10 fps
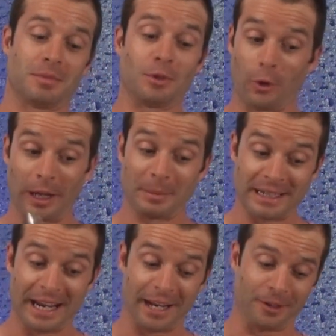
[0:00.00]
Don't let
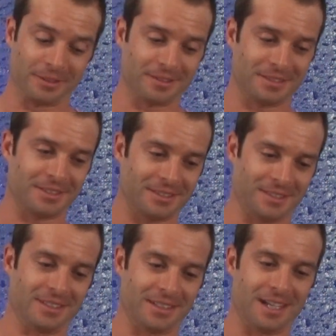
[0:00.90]
me down.
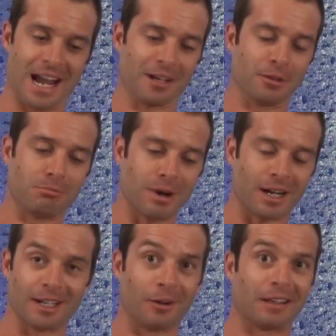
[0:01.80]
Hot old
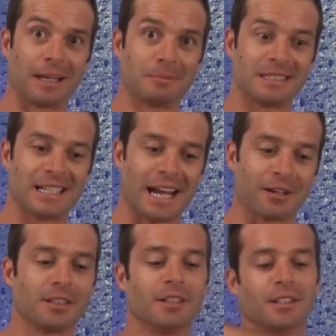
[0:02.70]
boy, don't let me down.
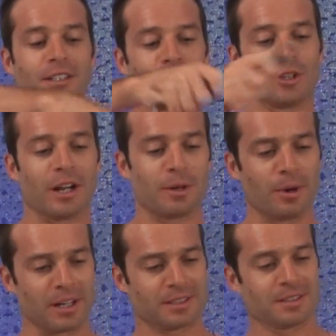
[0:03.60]
So
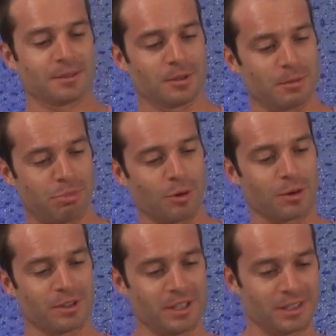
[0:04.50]
anyways, I'm going to
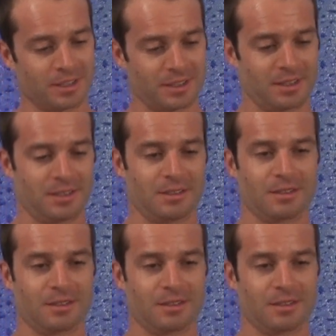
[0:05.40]
pour this.